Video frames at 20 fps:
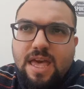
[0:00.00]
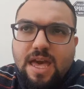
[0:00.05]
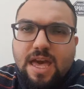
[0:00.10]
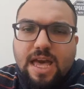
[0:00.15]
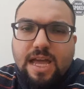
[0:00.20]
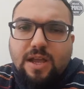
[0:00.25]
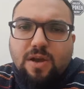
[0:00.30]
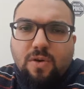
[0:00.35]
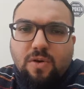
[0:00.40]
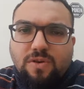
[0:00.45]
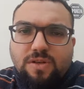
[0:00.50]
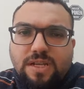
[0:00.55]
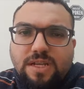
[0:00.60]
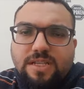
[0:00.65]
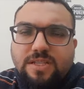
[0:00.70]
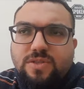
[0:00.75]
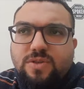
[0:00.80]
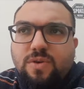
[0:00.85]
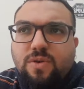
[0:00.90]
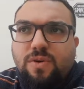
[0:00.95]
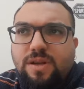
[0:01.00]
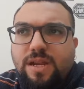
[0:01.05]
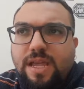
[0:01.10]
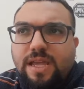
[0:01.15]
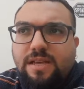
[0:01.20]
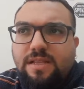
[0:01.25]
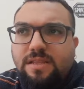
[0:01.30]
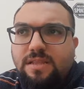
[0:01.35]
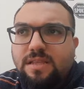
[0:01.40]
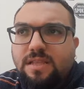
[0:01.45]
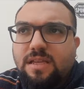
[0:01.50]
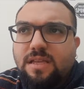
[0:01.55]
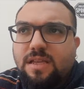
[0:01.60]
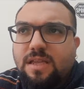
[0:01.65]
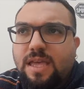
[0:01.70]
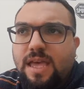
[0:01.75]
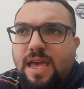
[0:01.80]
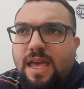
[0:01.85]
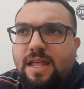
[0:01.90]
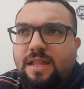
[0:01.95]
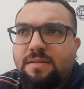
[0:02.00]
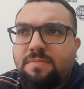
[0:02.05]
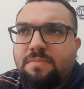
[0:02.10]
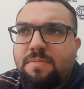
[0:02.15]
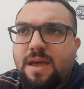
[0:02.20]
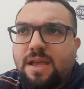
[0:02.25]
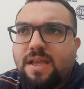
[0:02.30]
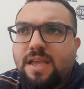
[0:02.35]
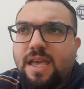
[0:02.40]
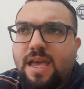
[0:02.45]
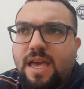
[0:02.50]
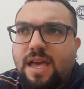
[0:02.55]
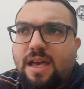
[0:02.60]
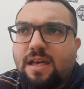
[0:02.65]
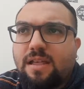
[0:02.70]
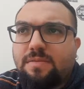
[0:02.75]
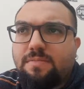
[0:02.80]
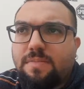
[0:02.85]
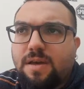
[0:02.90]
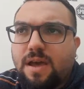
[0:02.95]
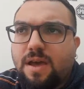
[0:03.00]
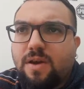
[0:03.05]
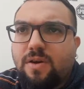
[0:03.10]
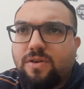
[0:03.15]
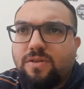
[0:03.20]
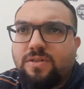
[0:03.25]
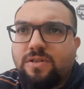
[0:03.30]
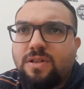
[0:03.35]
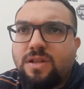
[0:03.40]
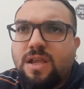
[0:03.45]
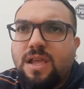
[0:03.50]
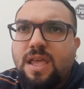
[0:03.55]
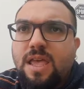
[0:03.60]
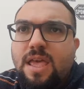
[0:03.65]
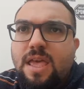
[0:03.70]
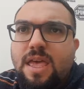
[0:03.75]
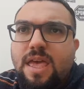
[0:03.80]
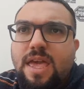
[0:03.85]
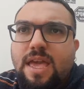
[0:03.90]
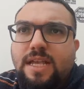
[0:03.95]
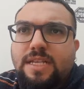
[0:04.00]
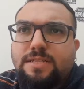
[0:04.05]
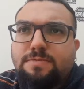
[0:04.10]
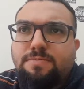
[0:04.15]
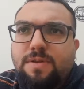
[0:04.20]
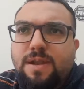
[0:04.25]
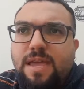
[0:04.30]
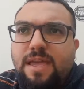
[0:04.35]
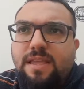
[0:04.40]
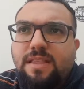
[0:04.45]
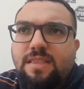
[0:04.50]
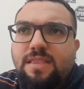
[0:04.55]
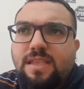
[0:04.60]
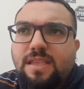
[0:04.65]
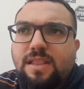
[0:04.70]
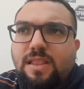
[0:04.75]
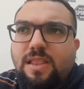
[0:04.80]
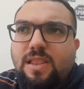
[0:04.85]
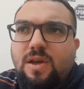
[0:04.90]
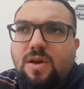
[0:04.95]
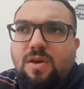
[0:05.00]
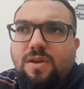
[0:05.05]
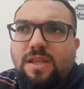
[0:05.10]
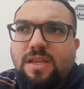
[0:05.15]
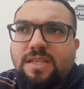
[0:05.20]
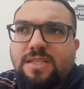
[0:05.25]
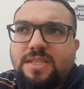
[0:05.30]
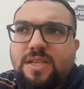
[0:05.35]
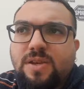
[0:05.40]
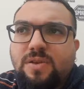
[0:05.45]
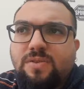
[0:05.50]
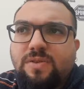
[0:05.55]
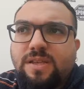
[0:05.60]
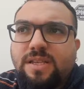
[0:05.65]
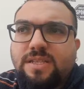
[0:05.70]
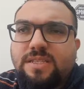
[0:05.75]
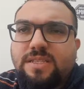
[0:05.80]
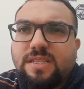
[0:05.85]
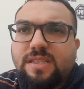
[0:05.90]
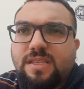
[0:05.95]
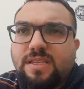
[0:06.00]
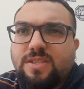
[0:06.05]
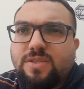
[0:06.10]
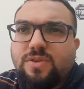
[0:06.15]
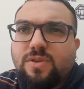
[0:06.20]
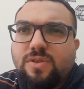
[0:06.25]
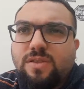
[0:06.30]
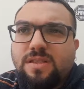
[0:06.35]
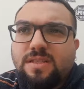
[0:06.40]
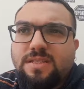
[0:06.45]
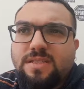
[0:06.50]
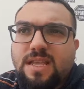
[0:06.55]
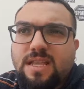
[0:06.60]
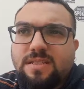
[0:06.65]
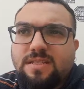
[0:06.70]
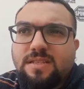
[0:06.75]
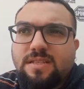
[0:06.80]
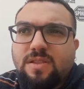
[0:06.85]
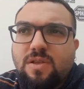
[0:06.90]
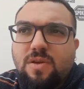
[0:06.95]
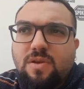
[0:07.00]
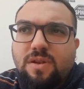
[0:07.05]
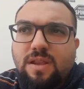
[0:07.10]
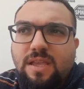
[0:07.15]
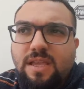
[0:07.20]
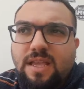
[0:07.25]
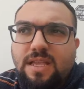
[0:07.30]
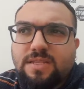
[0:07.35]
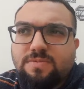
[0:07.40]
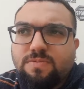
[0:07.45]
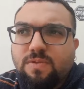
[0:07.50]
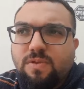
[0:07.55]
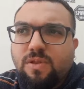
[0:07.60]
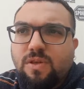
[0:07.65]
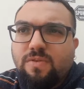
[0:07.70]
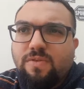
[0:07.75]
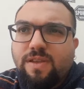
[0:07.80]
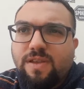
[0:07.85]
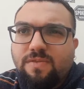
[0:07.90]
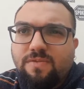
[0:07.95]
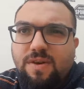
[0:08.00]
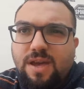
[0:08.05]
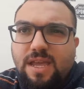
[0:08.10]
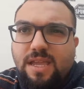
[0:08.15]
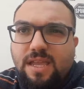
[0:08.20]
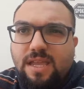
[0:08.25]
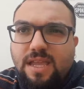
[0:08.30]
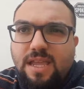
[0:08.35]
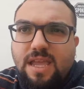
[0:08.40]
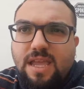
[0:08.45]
According to O'Neill and Mahon, explain the learning theories in the student-centered learning as following way.